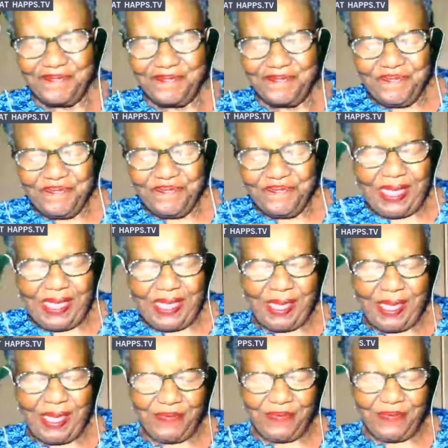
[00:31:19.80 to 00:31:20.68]

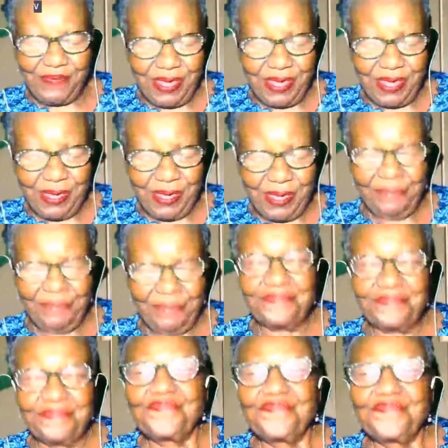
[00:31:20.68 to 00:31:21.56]
Amen.
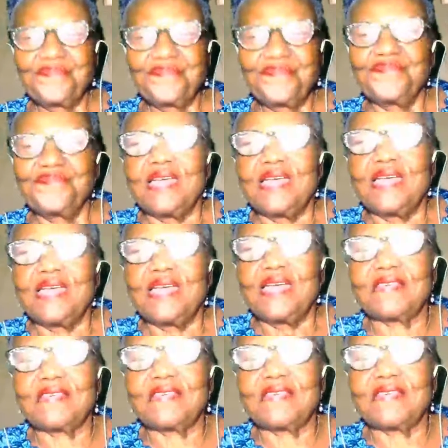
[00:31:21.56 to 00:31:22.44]

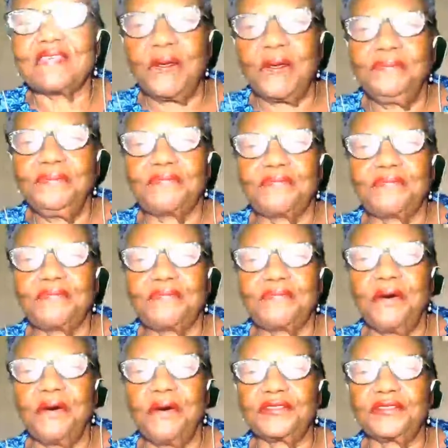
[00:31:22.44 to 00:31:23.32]
So those are
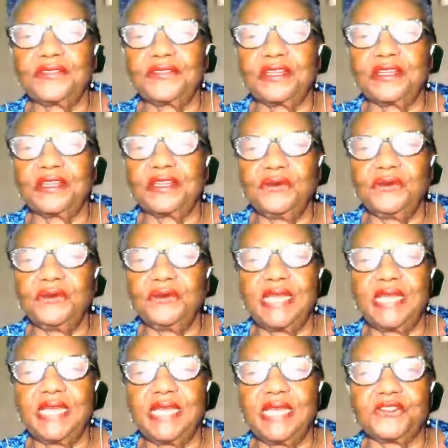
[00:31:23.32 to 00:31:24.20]
the two
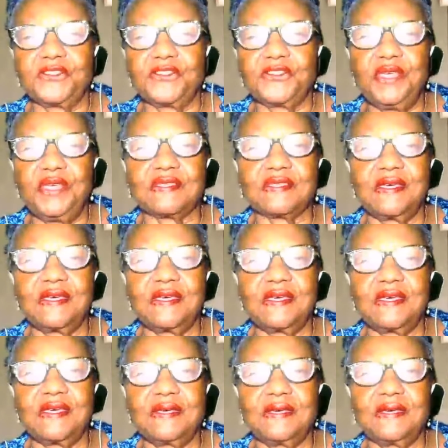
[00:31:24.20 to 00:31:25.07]
announcements, three
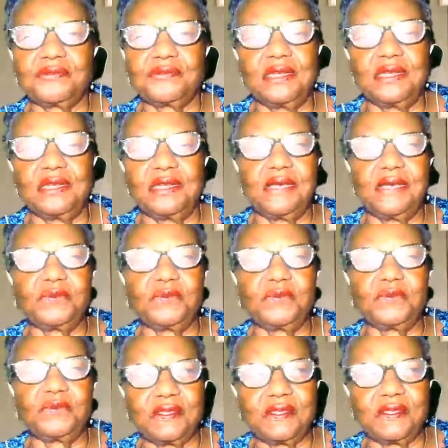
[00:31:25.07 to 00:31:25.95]
announcements.
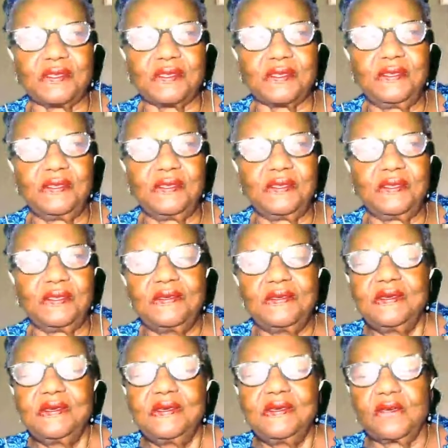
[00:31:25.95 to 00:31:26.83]
Don't
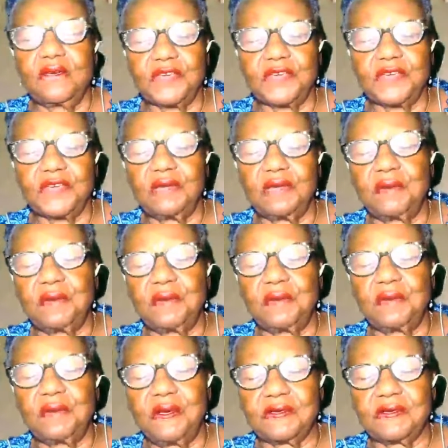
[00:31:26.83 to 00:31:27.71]
forget about
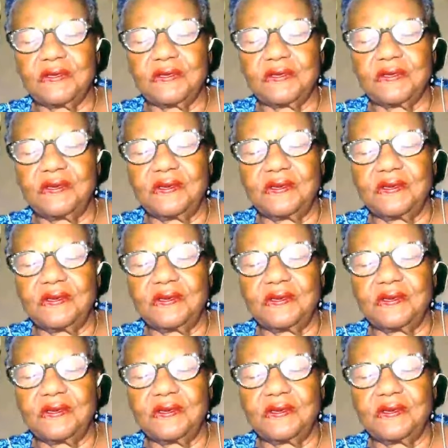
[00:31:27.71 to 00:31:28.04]
the